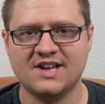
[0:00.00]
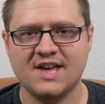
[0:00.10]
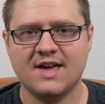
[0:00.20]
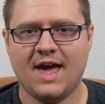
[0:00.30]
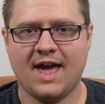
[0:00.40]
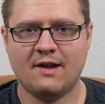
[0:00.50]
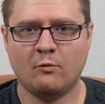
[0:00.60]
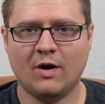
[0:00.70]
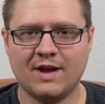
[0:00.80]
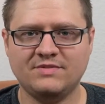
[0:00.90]
And what
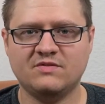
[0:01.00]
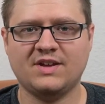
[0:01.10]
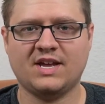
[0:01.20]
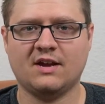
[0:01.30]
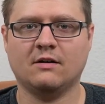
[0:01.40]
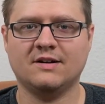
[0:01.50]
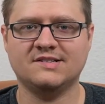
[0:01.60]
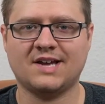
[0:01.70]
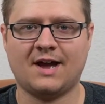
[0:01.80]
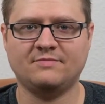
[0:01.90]
I'm doing here is
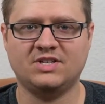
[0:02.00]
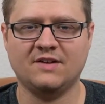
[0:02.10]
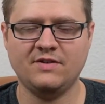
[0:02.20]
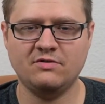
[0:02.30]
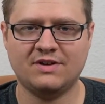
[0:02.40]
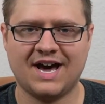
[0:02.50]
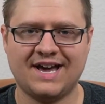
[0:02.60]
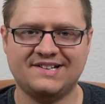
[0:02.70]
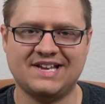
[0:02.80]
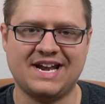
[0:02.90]
I'm giving you guys
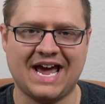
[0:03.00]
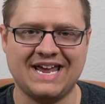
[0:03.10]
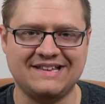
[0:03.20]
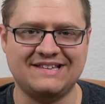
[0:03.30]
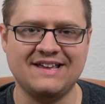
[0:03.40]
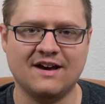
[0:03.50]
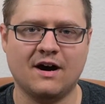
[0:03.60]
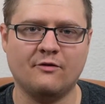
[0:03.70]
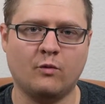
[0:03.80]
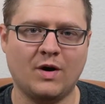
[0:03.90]
an idea of
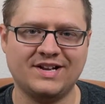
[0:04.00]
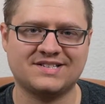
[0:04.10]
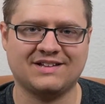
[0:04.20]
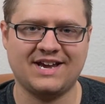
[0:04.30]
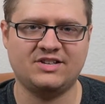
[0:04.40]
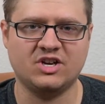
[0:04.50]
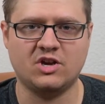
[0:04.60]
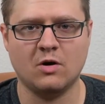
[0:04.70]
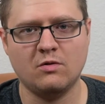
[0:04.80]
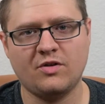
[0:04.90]
what it's like to go
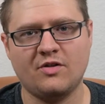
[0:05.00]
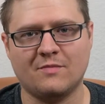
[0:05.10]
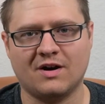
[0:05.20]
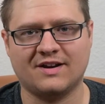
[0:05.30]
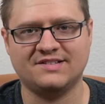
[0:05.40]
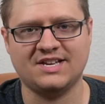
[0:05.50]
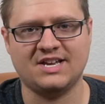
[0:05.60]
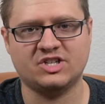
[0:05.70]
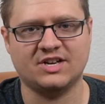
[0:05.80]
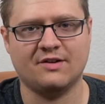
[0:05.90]
through the markets each and
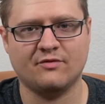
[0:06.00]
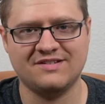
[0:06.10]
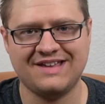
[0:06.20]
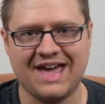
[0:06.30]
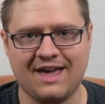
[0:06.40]
every day.